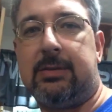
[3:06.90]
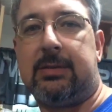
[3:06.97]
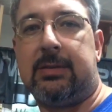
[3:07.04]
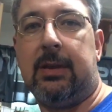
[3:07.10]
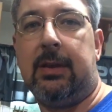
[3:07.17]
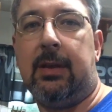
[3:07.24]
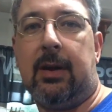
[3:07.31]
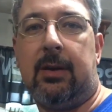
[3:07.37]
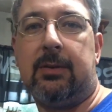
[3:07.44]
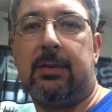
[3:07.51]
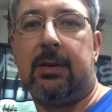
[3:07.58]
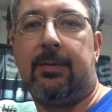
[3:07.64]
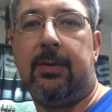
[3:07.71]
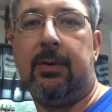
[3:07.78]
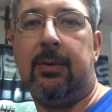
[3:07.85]
see those
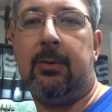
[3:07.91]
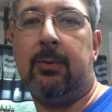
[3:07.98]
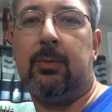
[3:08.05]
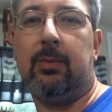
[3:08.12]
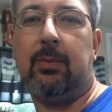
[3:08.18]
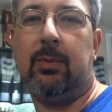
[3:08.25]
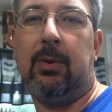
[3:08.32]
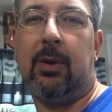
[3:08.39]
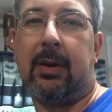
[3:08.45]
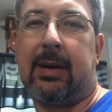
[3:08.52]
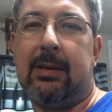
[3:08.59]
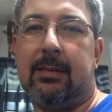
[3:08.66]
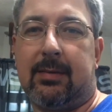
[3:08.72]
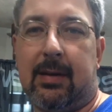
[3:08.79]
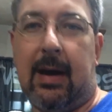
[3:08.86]
if you look
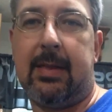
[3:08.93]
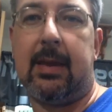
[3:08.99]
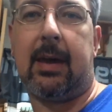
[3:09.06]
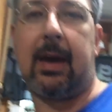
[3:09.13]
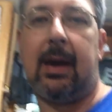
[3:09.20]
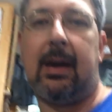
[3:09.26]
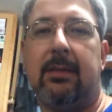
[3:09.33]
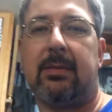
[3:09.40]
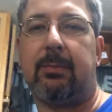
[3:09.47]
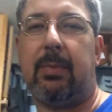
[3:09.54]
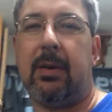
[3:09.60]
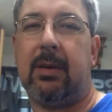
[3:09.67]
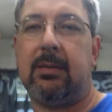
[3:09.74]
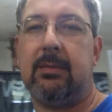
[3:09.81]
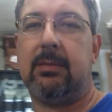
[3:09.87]
inside the case,
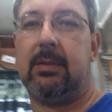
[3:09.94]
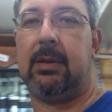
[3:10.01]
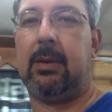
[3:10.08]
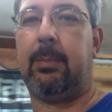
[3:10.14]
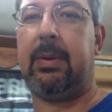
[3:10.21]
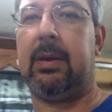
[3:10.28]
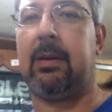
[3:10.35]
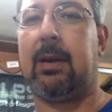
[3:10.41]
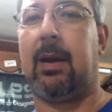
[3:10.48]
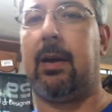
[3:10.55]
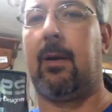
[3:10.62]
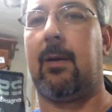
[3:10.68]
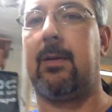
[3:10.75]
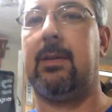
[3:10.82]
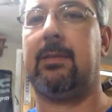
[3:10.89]
but it'll be kind of
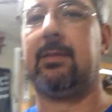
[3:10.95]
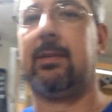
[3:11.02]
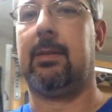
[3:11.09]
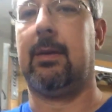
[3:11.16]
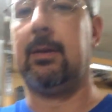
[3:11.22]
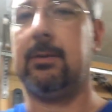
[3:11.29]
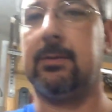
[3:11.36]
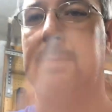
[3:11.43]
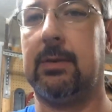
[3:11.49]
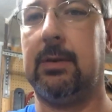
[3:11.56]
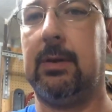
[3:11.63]
hard to see those.